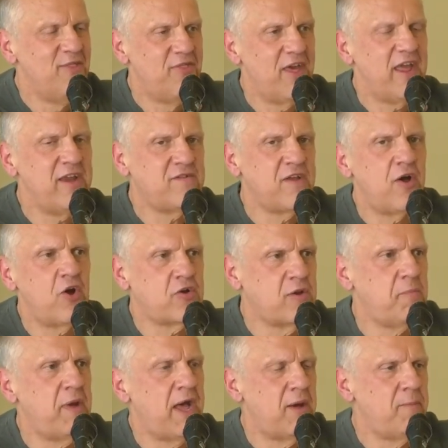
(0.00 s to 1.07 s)
they talked
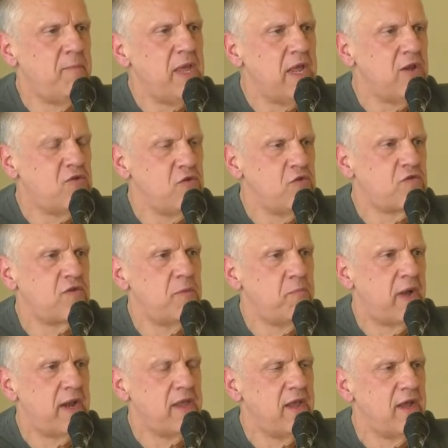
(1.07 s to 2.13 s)
about me to
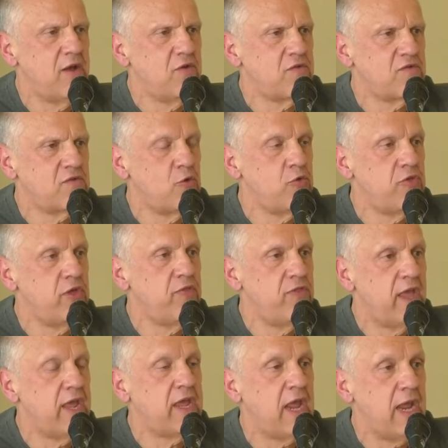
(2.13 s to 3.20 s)
somebody else, so then
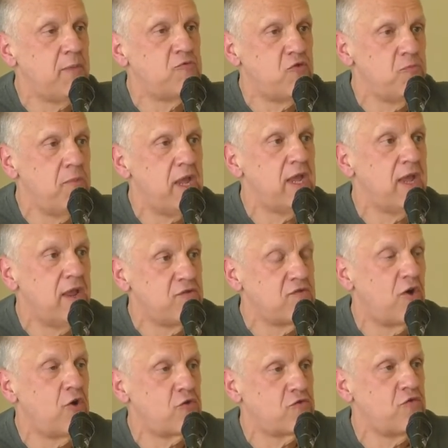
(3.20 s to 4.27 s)
they came to me and
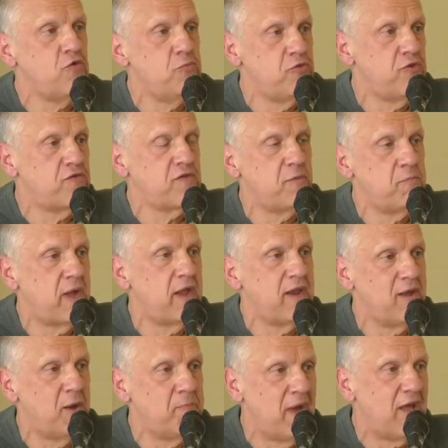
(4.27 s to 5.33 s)
talked to the
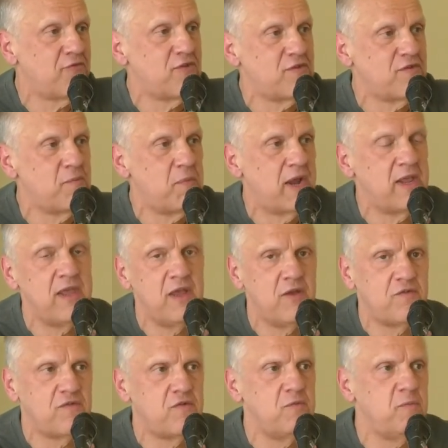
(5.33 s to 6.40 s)
somebody about the somebody
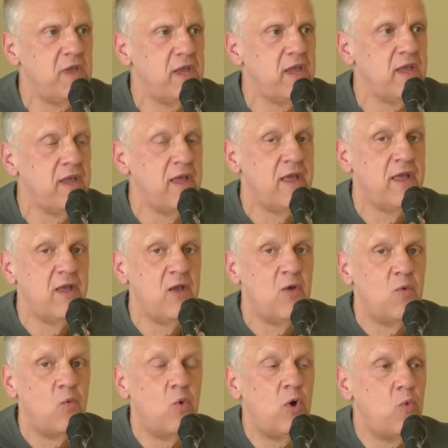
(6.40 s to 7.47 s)
else to yeah. me. Yeah.
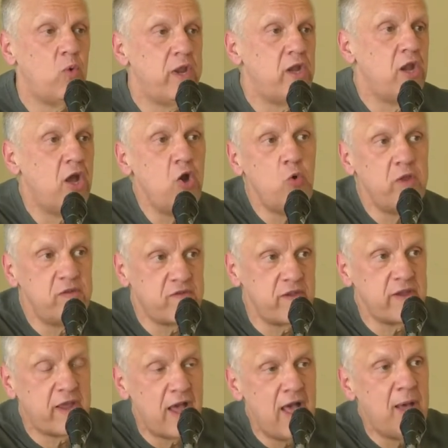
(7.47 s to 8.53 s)
What we know is
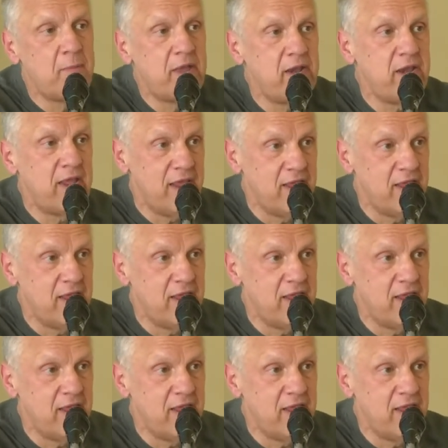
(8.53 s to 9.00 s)
in common